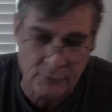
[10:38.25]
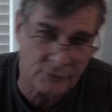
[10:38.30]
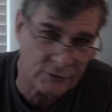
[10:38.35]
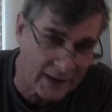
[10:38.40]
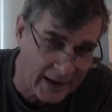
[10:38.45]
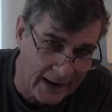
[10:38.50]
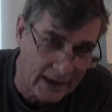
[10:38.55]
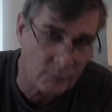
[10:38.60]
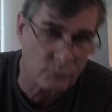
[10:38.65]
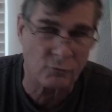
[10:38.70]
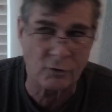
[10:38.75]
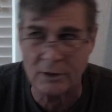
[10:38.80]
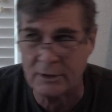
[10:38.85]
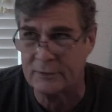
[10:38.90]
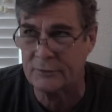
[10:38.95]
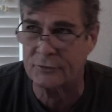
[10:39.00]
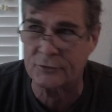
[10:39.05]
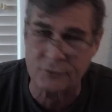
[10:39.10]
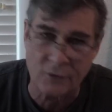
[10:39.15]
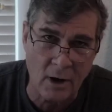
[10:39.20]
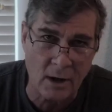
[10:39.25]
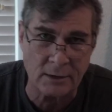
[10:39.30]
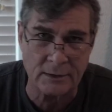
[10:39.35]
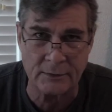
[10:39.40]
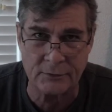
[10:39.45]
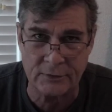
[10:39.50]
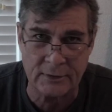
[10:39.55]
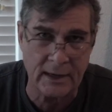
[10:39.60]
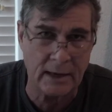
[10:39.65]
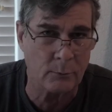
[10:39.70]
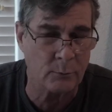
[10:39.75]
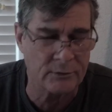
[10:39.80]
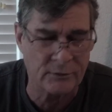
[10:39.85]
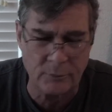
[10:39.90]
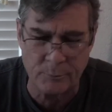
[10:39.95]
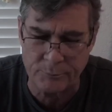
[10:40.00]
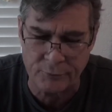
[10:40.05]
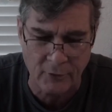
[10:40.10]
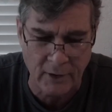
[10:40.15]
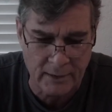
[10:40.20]
say, hey, I'm really struggling today. Would
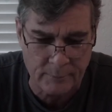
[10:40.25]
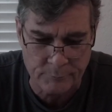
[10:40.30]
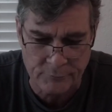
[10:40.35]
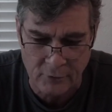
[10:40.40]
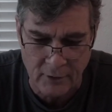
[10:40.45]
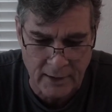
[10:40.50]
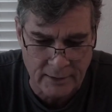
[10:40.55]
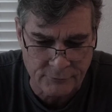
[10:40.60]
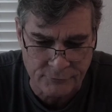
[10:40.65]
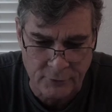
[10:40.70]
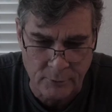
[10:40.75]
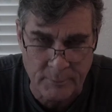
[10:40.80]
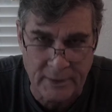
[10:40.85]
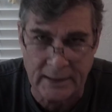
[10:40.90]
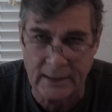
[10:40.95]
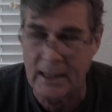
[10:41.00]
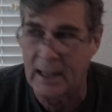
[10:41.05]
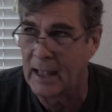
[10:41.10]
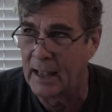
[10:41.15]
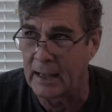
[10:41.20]
you pray for me?